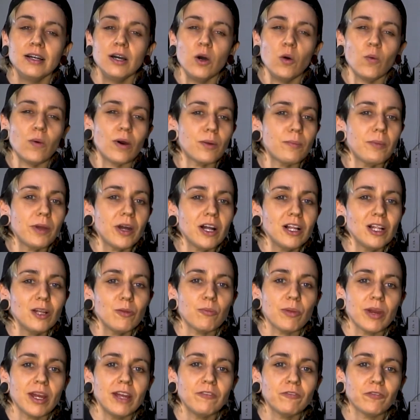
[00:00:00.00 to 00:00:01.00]
Why do we call it
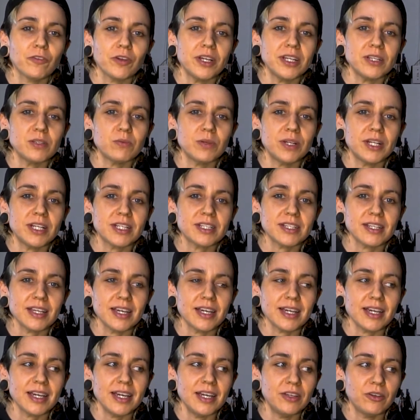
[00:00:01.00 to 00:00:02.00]
brain freeze when it's
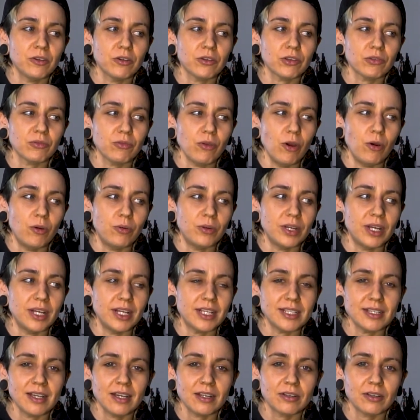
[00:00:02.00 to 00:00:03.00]
like in your throat?
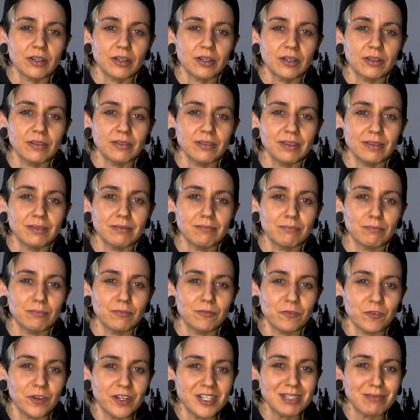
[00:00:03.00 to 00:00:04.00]
It's not
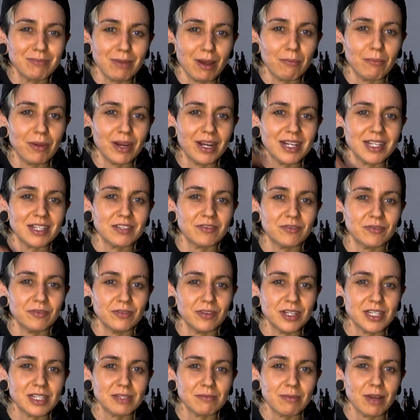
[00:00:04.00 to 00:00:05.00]
freezing my brain, it's
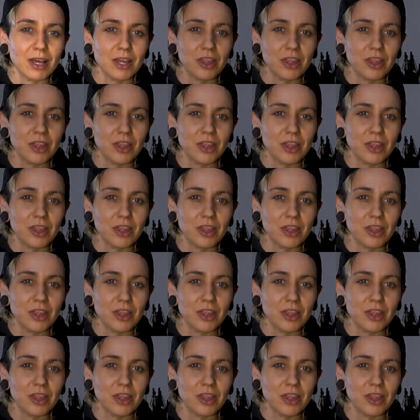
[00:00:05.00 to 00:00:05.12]
freezing my